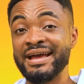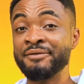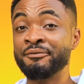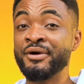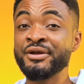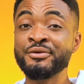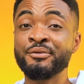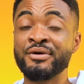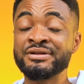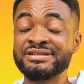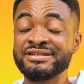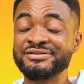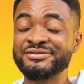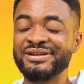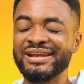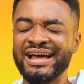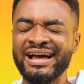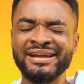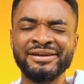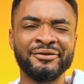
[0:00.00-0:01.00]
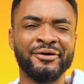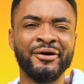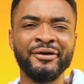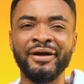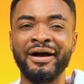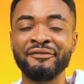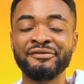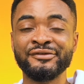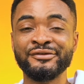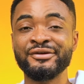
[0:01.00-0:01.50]
And when you want it to land, all
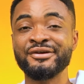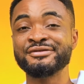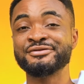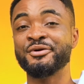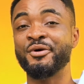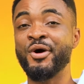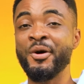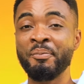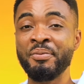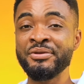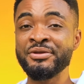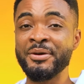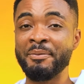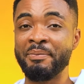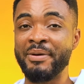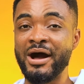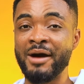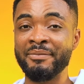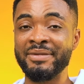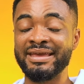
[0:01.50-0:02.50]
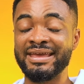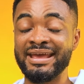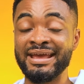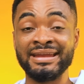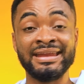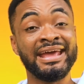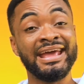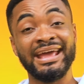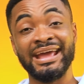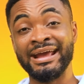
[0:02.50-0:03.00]
you have to do is to open your palm
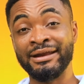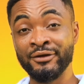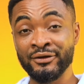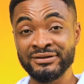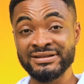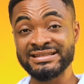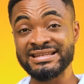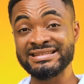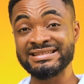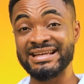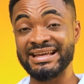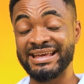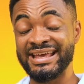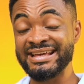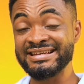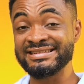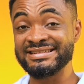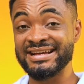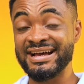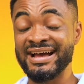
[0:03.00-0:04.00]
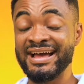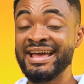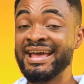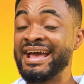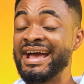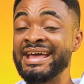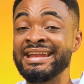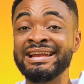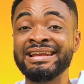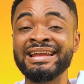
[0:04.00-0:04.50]
again. It notices the gesture
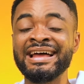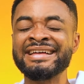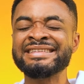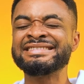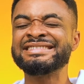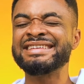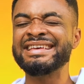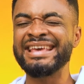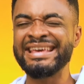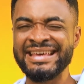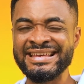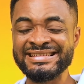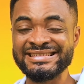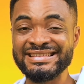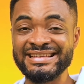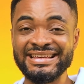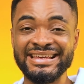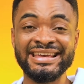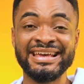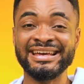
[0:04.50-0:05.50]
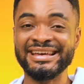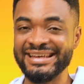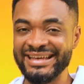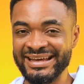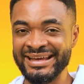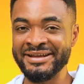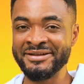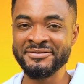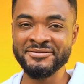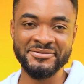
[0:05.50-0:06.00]
and it lands easily
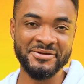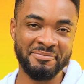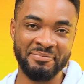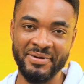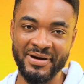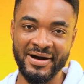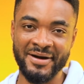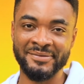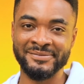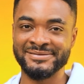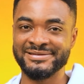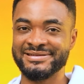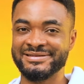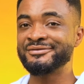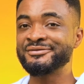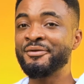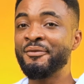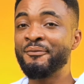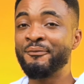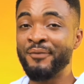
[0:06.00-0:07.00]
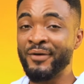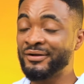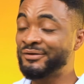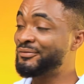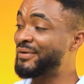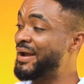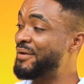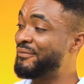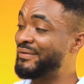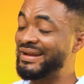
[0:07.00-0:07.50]
in your palm. So what
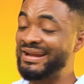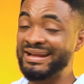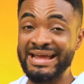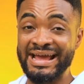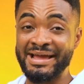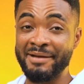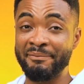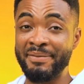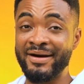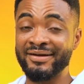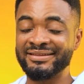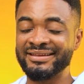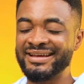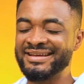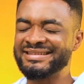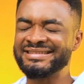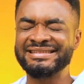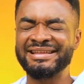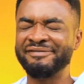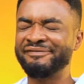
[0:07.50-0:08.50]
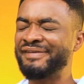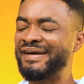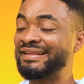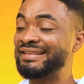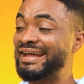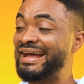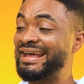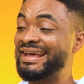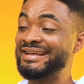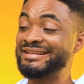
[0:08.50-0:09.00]
do I really like about this? The fact
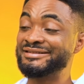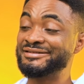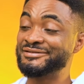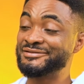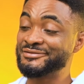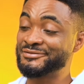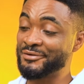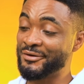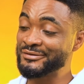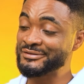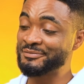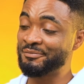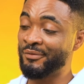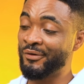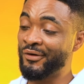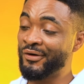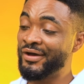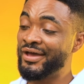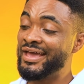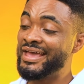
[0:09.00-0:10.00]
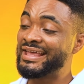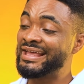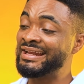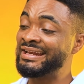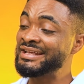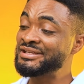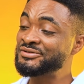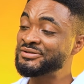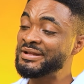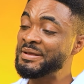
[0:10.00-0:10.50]
that it's so small, can
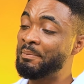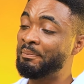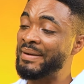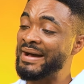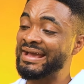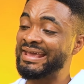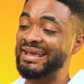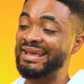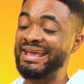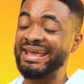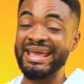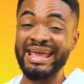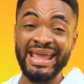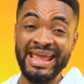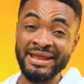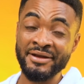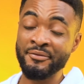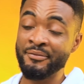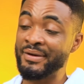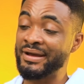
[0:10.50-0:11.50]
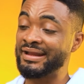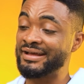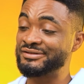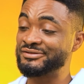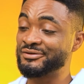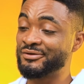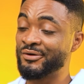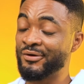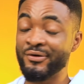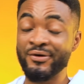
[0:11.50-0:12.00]
literally pack it anywhere that
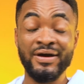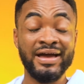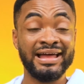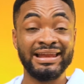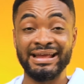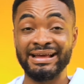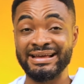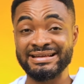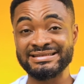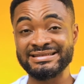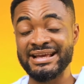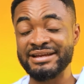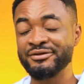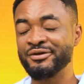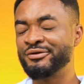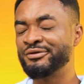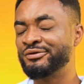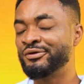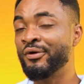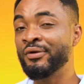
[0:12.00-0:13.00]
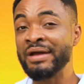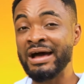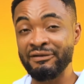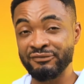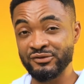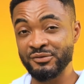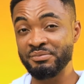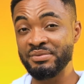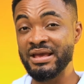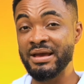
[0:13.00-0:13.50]
you go. Like I said, you don't
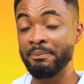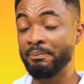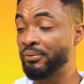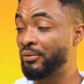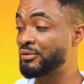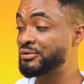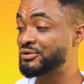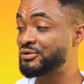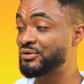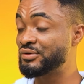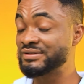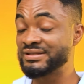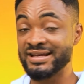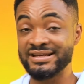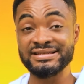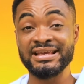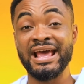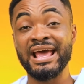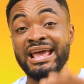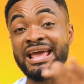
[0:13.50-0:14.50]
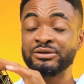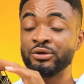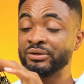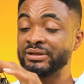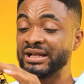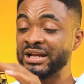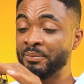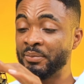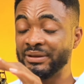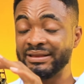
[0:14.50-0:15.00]
have to be a pro to use this. It's
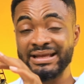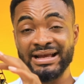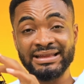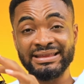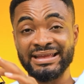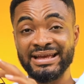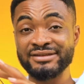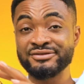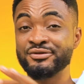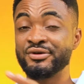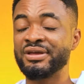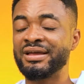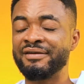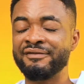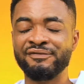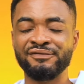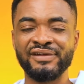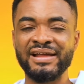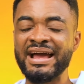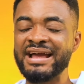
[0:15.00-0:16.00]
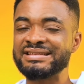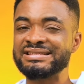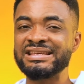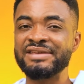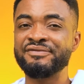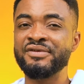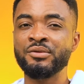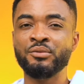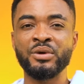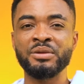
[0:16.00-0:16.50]
totally protected, so you can fly it
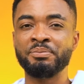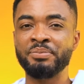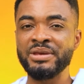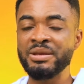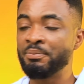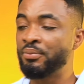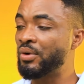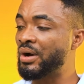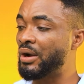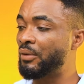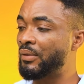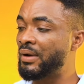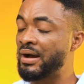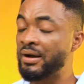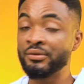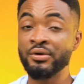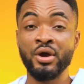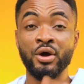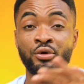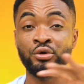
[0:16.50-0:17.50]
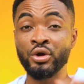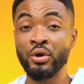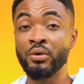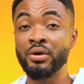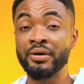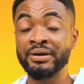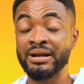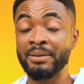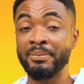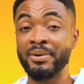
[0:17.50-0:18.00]
even with people around, not
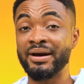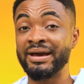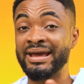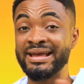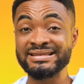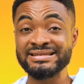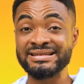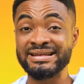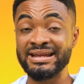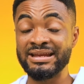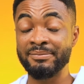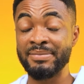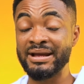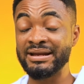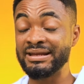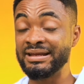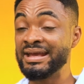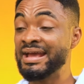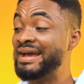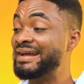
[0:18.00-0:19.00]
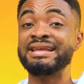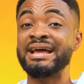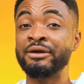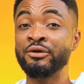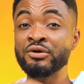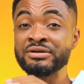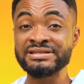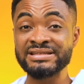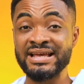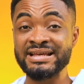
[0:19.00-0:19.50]
worrying about hitting anybody. There are
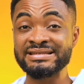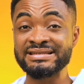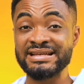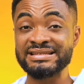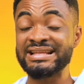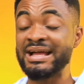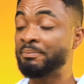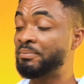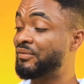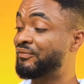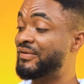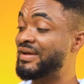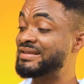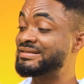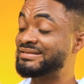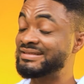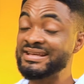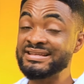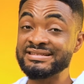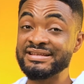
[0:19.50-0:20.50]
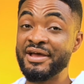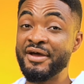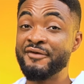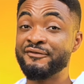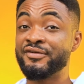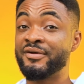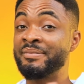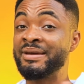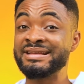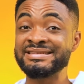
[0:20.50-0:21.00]
no sensors that prevents this
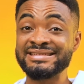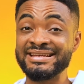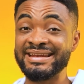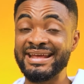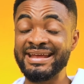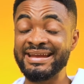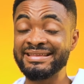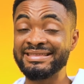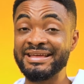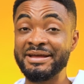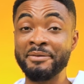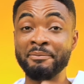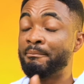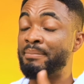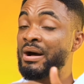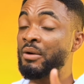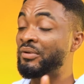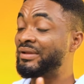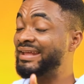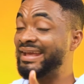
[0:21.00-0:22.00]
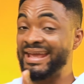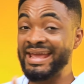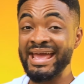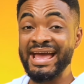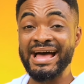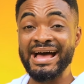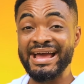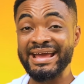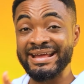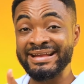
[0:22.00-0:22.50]
from hitting anything, but with the
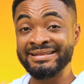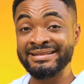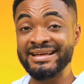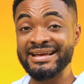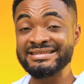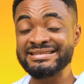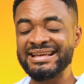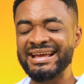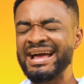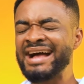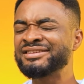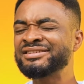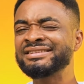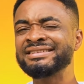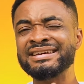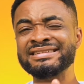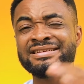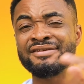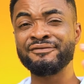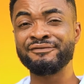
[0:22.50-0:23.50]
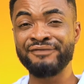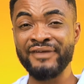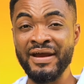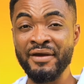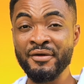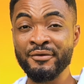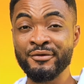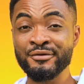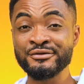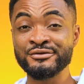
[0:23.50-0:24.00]
AI in this, it actually does a
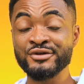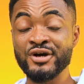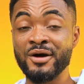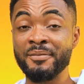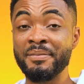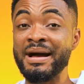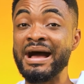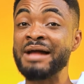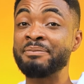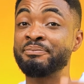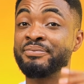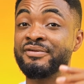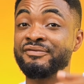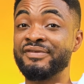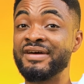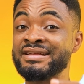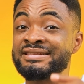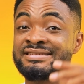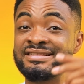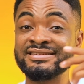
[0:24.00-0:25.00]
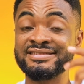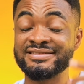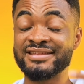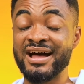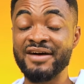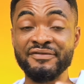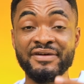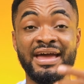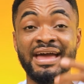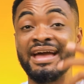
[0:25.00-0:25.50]
very good job at preventing
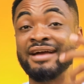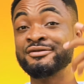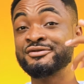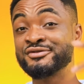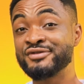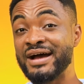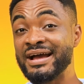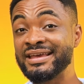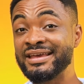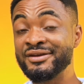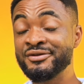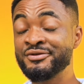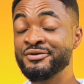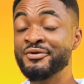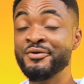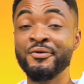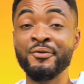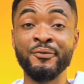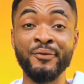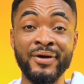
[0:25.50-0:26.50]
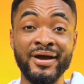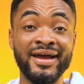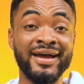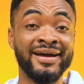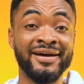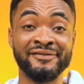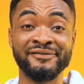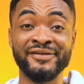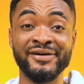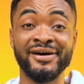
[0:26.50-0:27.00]
stuff and tracking you
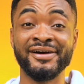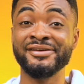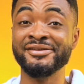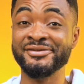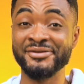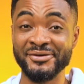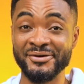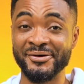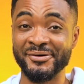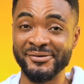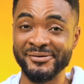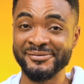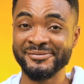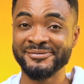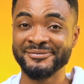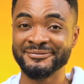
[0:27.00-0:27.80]
wherever you go.